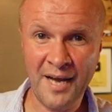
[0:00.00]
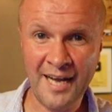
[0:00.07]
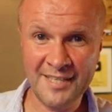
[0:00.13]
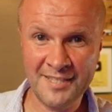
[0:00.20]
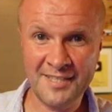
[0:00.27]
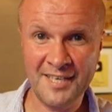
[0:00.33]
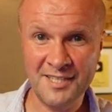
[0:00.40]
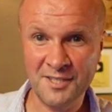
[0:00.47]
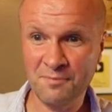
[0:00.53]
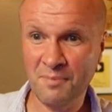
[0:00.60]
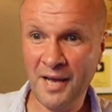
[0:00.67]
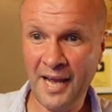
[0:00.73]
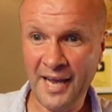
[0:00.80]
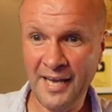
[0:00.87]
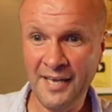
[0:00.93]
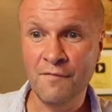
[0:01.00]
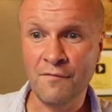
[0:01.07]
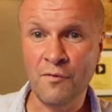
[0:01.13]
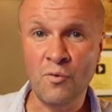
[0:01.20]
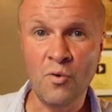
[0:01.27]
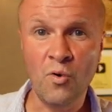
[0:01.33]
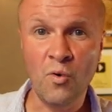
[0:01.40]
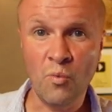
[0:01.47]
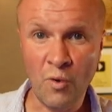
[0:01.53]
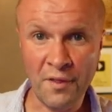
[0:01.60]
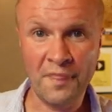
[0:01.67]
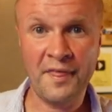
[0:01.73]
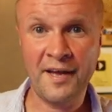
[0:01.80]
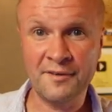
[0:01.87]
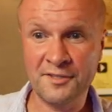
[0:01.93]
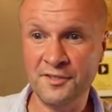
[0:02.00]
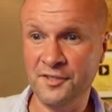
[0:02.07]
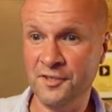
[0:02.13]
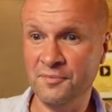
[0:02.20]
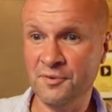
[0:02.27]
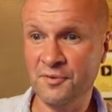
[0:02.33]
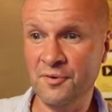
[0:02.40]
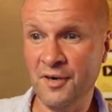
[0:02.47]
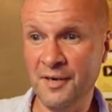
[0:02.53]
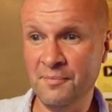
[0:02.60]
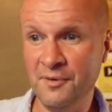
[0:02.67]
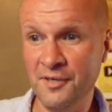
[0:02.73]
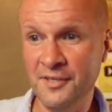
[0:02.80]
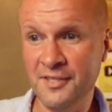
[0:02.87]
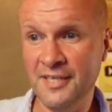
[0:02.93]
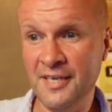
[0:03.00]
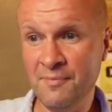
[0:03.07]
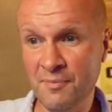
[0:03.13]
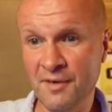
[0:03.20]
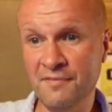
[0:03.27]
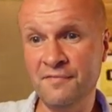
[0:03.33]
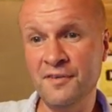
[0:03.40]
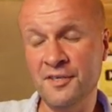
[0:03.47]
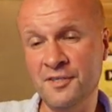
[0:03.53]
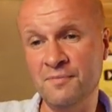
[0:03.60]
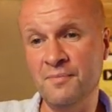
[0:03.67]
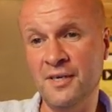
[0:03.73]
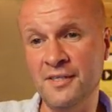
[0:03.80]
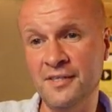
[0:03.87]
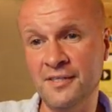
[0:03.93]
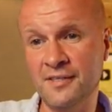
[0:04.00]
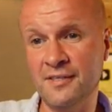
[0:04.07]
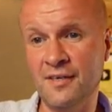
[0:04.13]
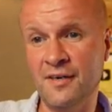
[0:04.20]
AdSense pay for 1,000 subscribers, in my first month,